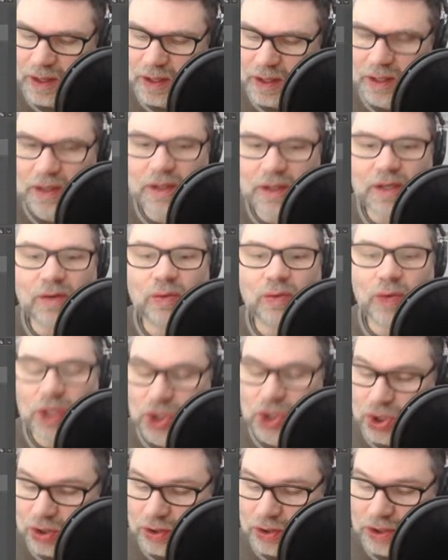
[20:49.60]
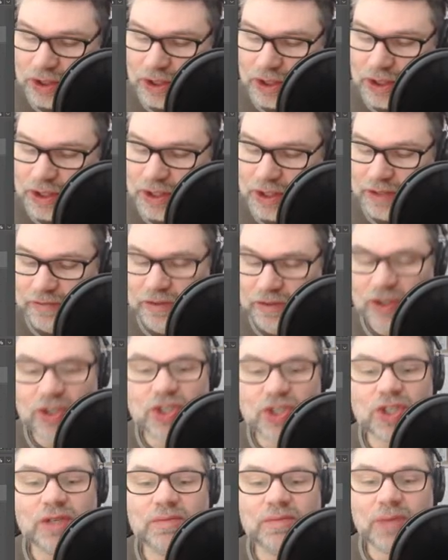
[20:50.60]
in the original D&D
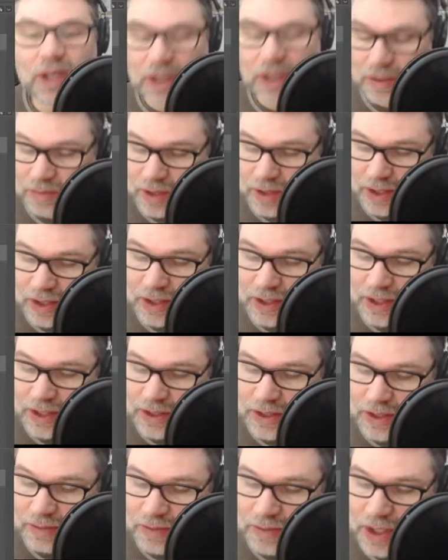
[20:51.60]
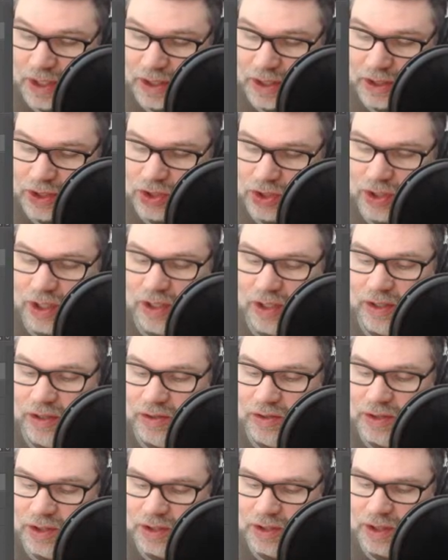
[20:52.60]
version, but I'm, I guess I'm not going to draw
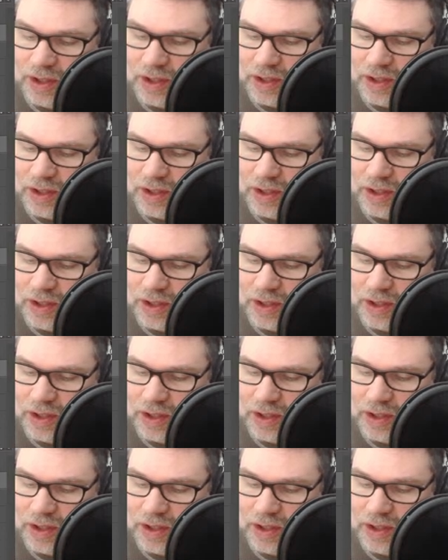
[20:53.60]
those.